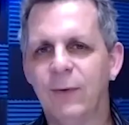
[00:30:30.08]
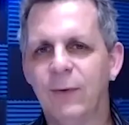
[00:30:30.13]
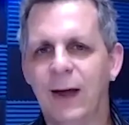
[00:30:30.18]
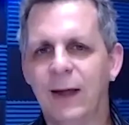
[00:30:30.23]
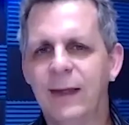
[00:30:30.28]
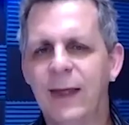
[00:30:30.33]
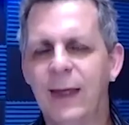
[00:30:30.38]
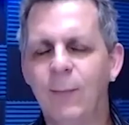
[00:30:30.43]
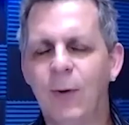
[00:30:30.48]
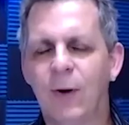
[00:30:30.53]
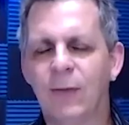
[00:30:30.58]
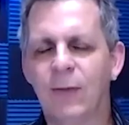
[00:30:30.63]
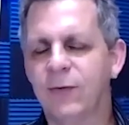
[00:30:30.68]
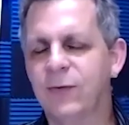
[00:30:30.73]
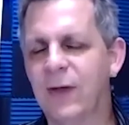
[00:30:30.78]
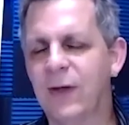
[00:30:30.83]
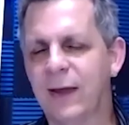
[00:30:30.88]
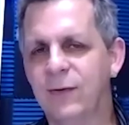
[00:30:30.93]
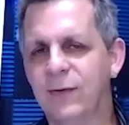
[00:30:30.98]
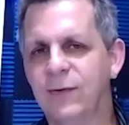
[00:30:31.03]
I, I, came
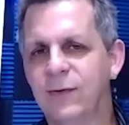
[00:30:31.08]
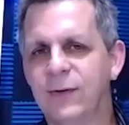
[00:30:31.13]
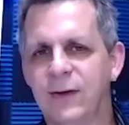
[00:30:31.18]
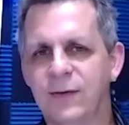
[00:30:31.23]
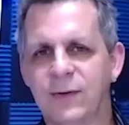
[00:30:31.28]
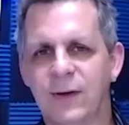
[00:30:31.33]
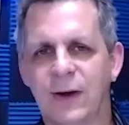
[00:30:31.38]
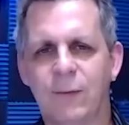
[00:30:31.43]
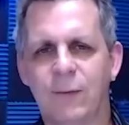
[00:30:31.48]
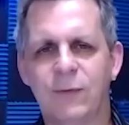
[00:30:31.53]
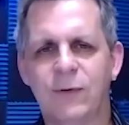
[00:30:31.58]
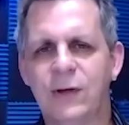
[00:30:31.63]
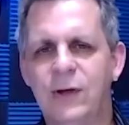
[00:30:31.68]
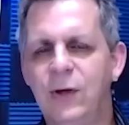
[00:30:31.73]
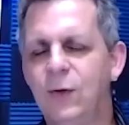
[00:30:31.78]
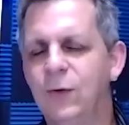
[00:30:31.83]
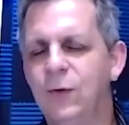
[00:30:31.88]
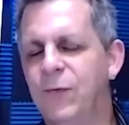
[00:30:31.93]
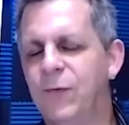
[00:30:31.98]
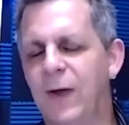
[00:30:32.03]
on the second season. I was
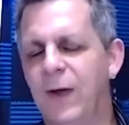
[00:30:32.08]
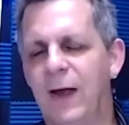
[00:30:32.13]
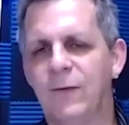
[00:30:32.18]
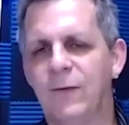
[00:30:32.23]
a huge